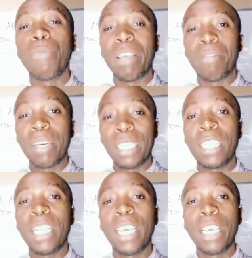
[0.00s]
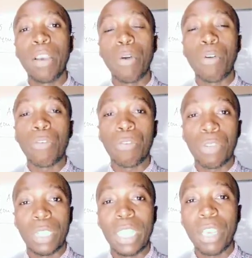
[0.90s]
from the first day
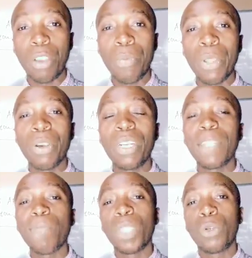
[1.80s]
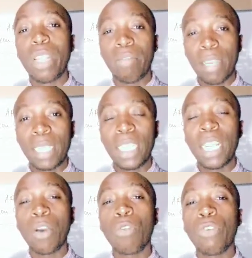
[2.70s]
of seeing your periods to the
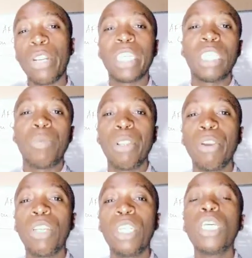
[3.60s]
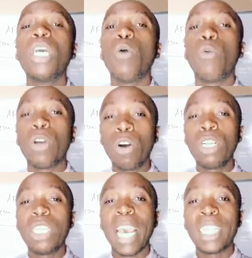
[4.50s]
first day of your next period, we
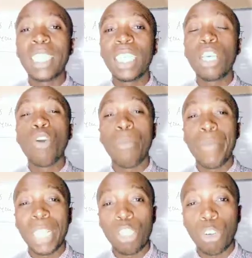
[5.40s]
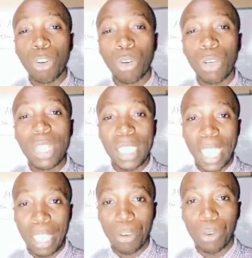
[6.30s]
call that your menstrual
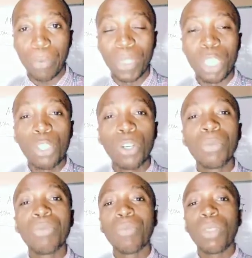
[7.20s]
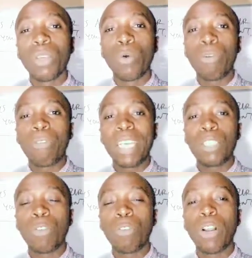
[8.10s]
cycle. So we
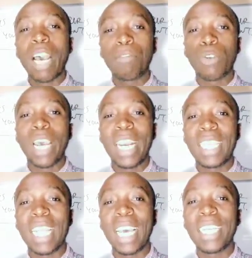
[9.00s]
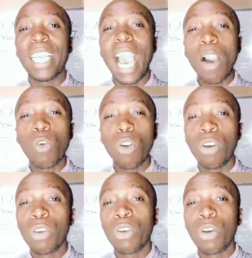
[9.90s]
first of all have to understand how
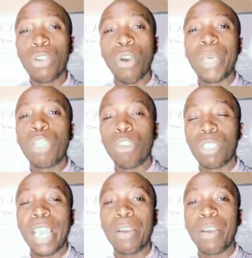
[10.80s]
long your menstrual